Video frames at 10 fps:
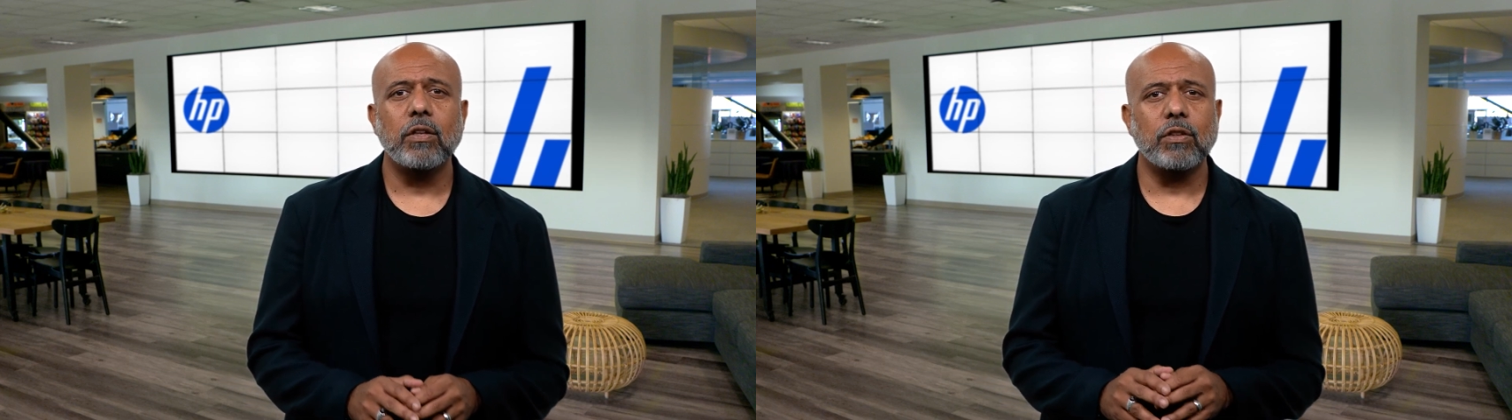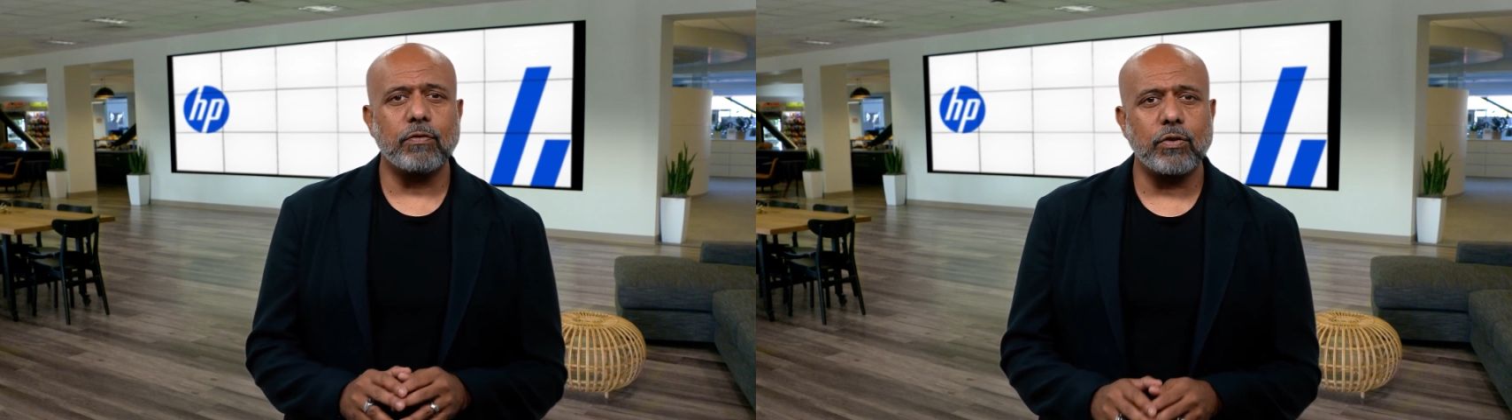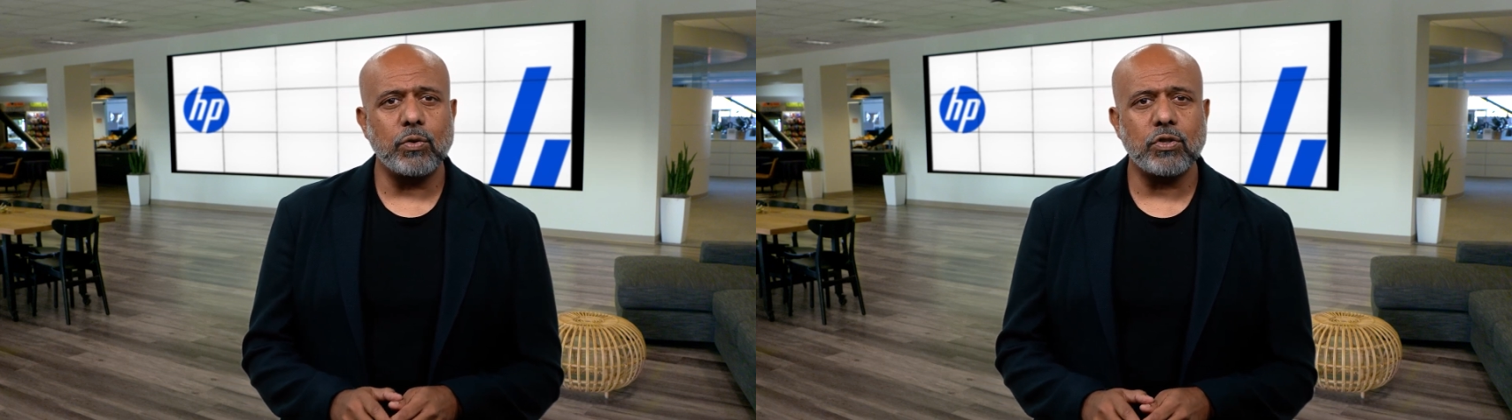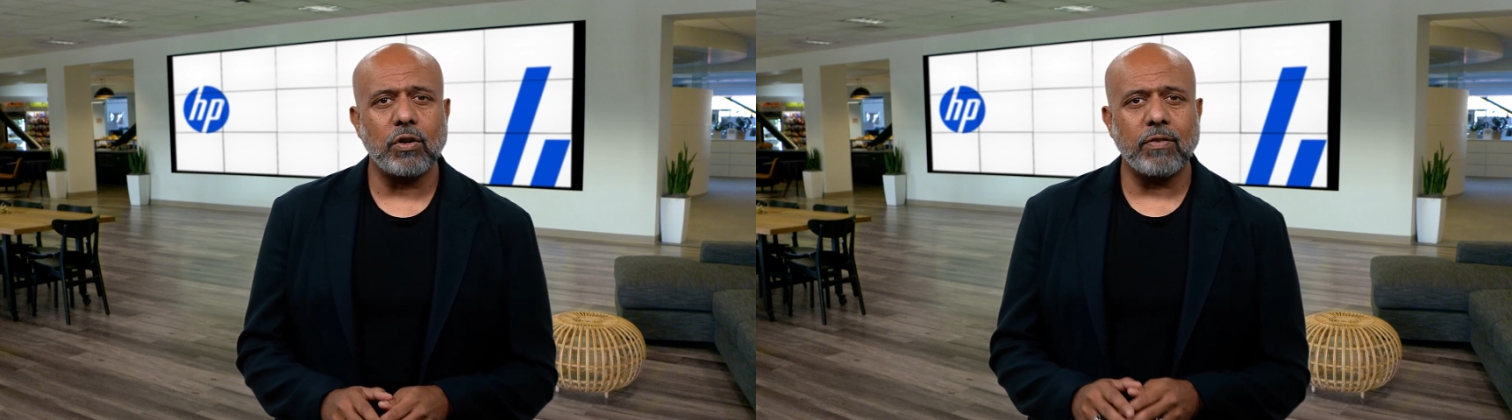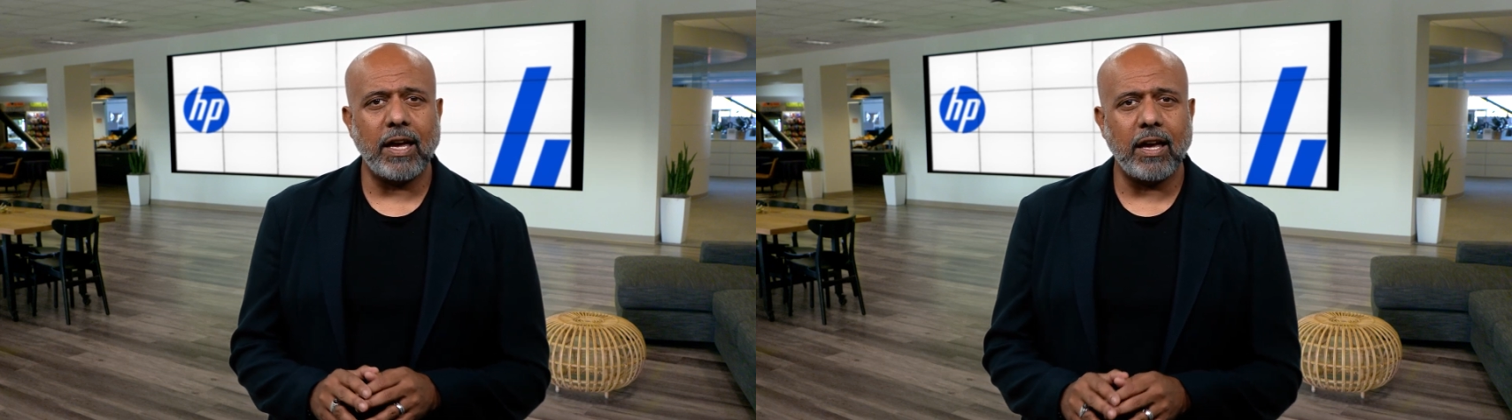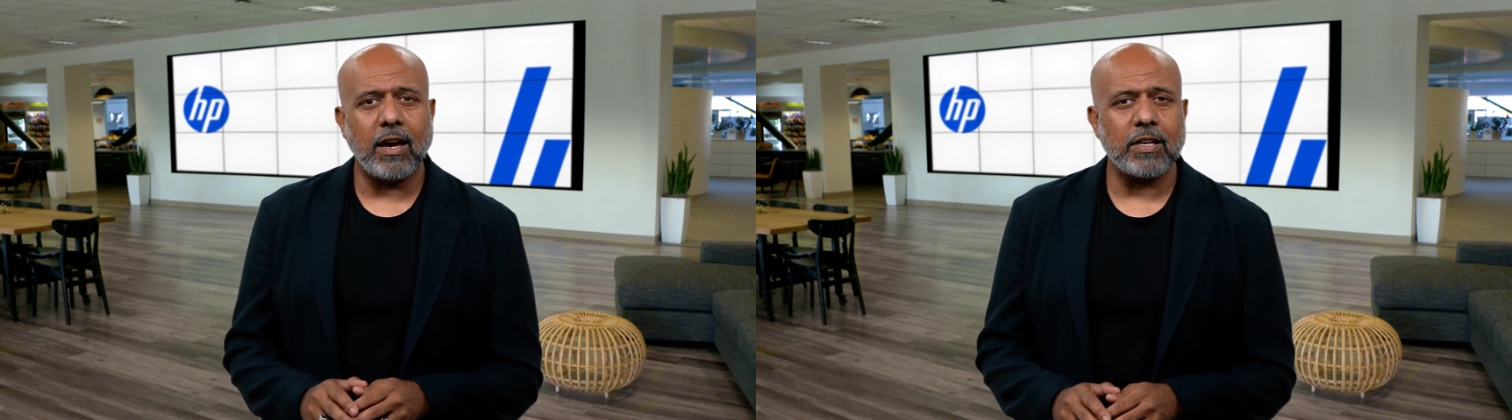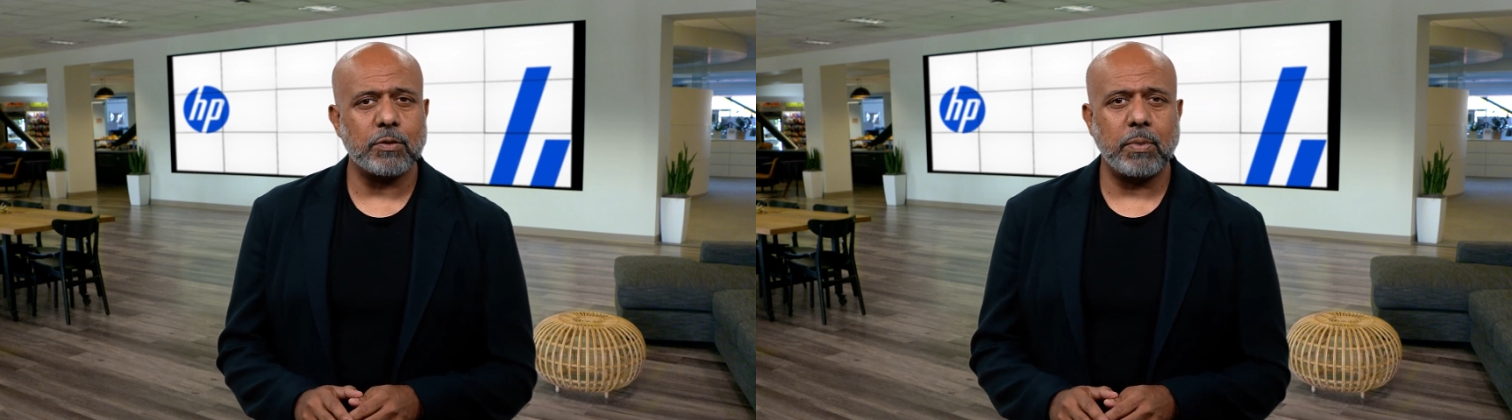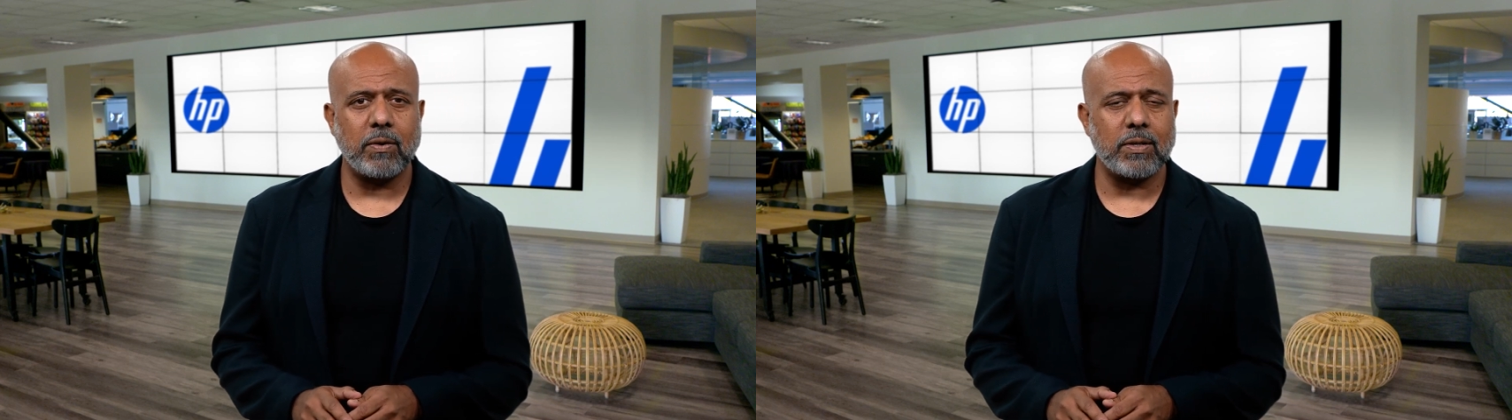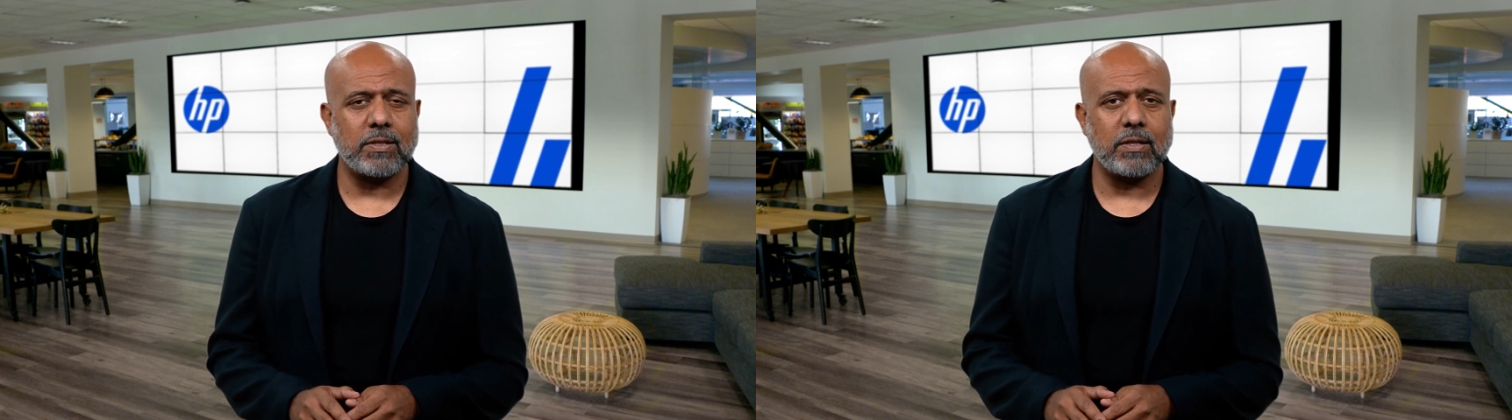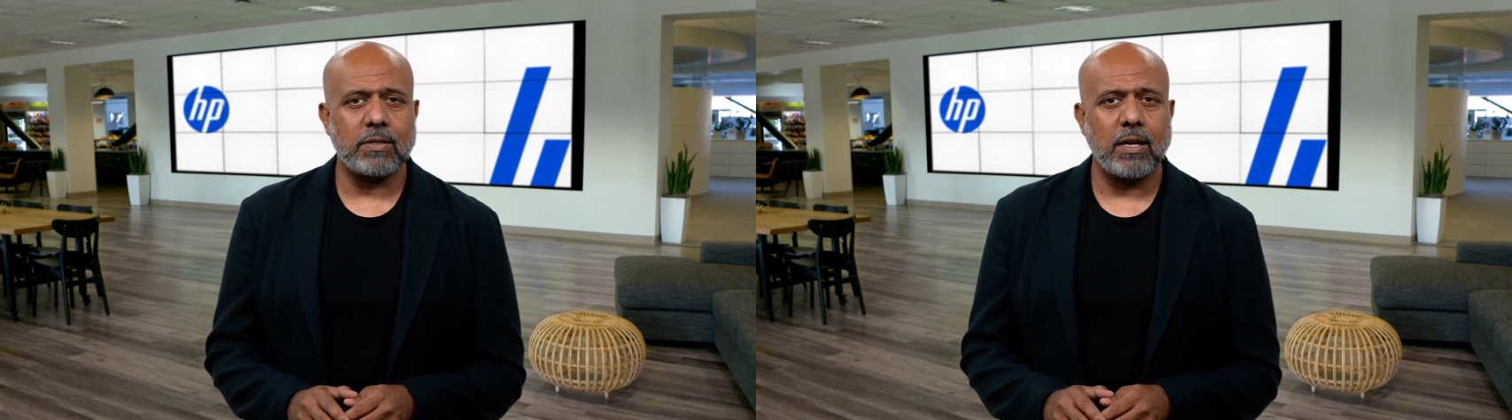the future of A I
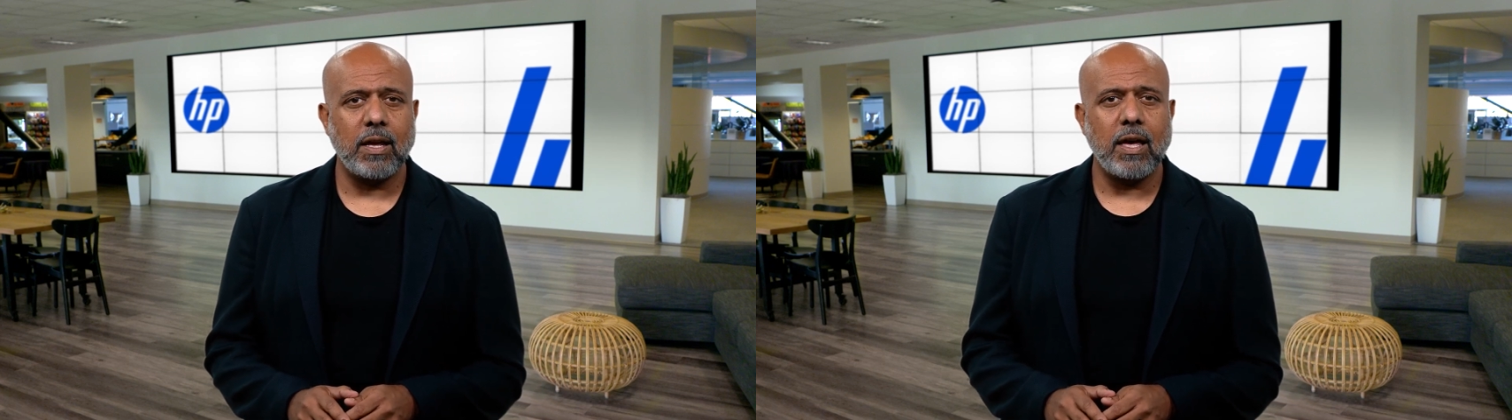experiences